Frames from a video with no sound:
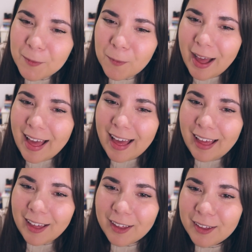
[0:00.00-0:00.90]

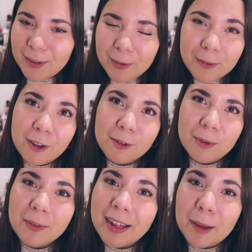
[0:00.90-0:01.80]
where who knows
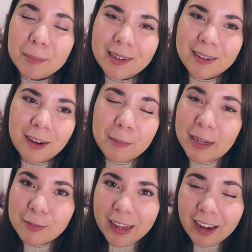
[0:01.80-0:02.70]
what will happen. I
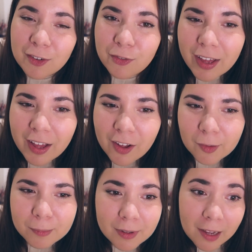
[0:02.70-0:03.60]
might forget to
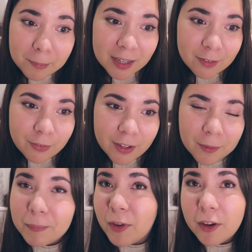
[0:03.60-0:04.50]
film, I might
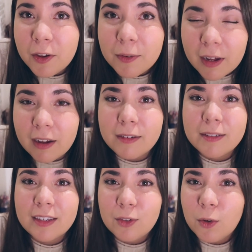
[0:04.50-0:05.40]
film, who
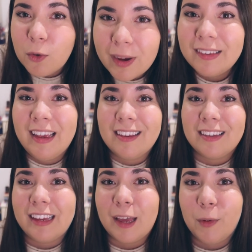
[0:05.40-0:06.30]
knows? It's always a
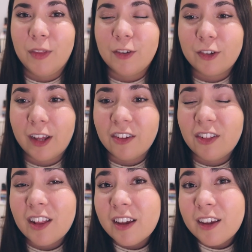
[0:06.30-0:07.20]
guessing game on this
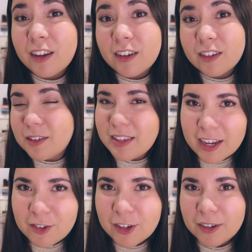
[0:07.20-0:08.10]
channel. So
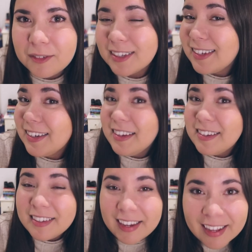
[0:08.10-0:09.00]
stay tuned,
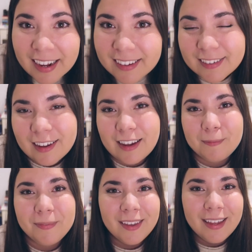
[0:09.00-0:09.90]
see you next
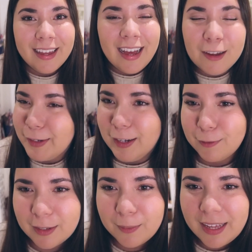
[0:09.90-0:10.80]
time. Have a
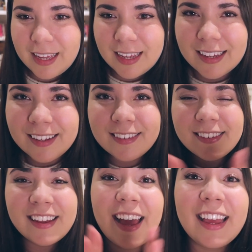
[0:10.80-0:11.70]
lovely week.
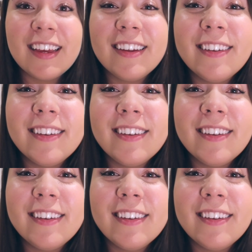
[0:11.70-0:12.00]
Stay